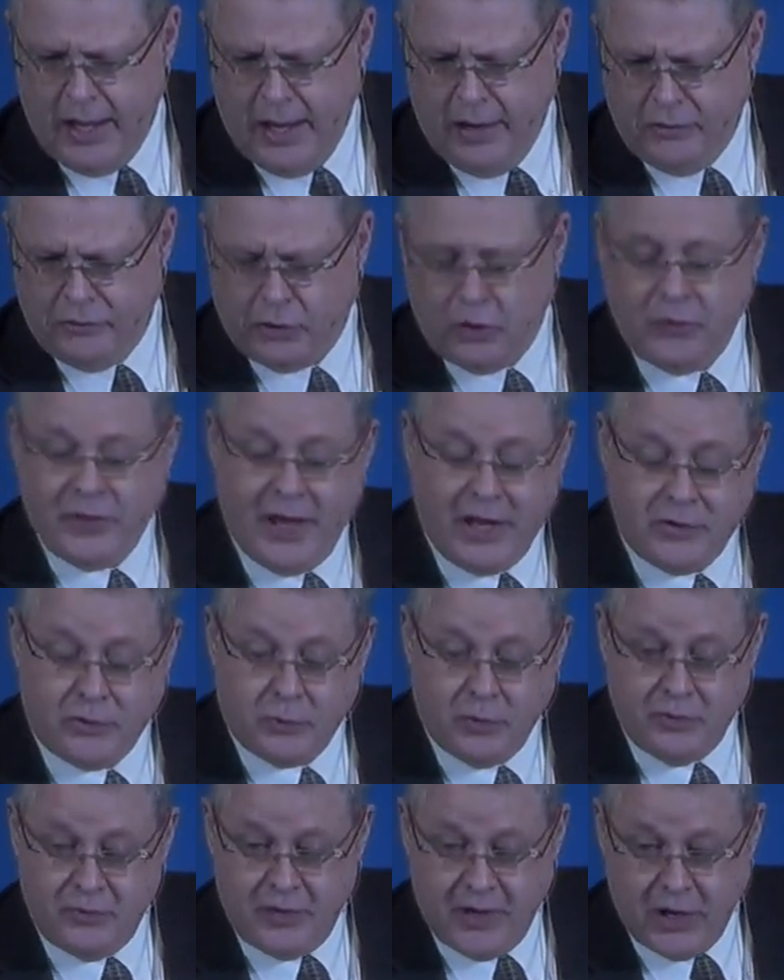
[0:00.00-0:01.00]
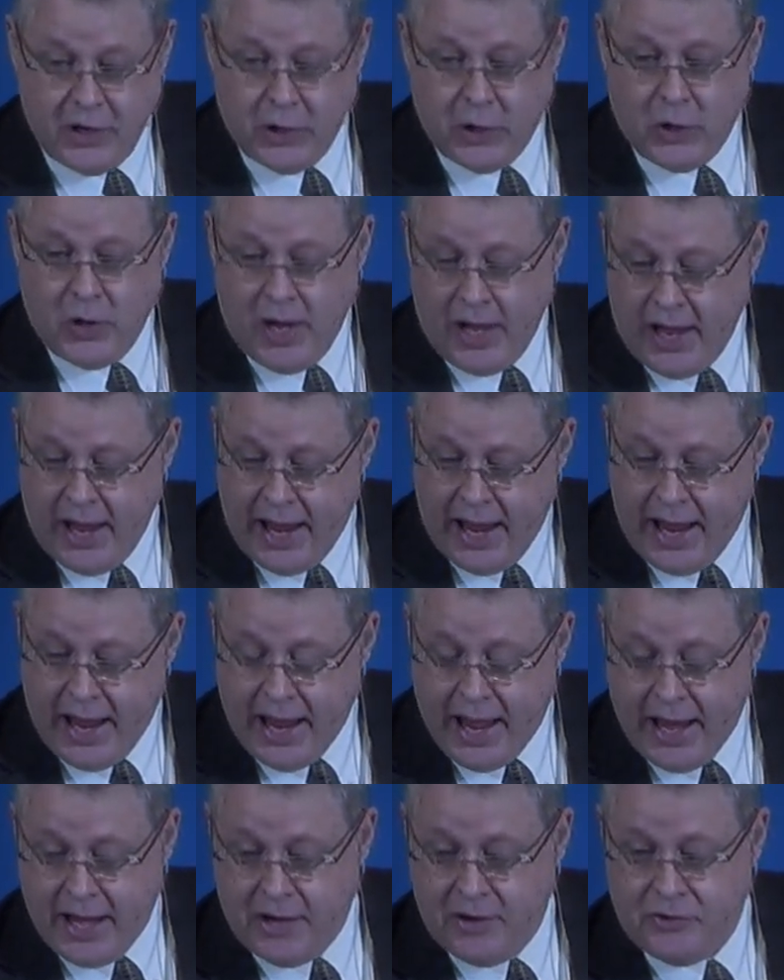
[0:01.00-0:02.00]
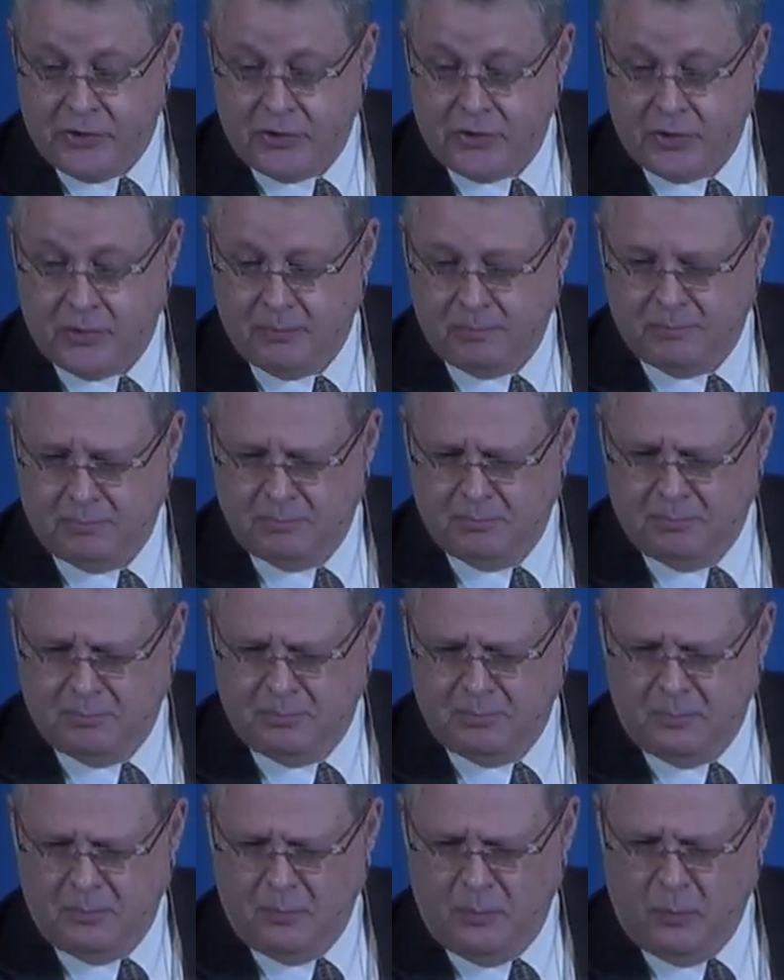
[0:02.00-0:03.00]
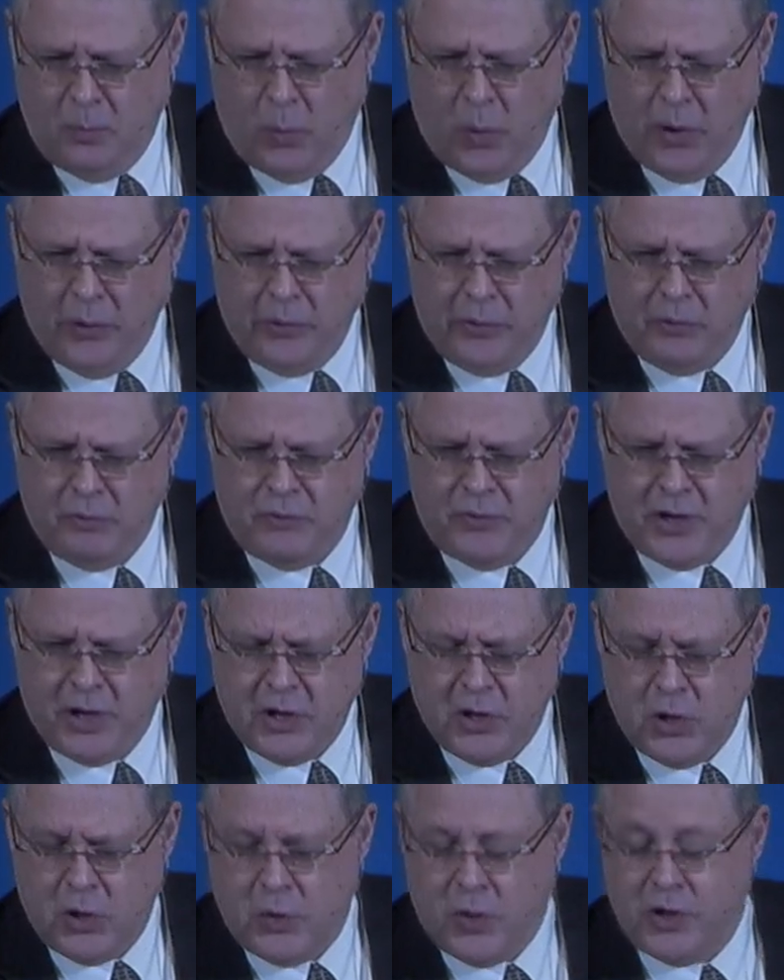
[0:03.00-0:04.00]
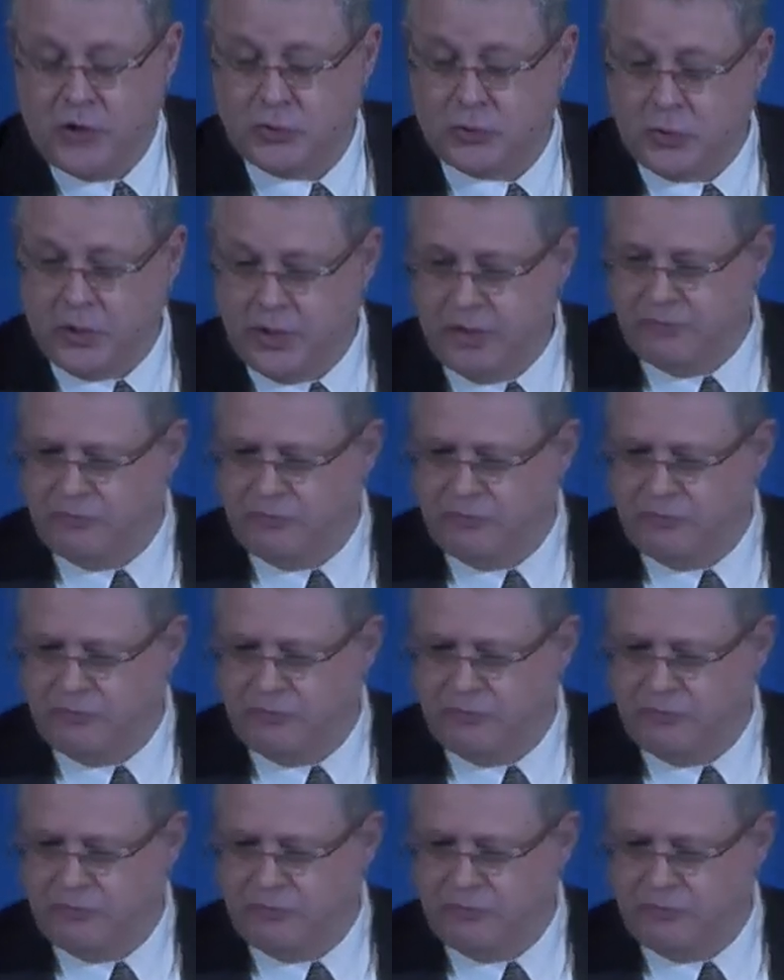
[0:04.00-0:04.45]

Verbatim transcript: So that's review. And where their view is really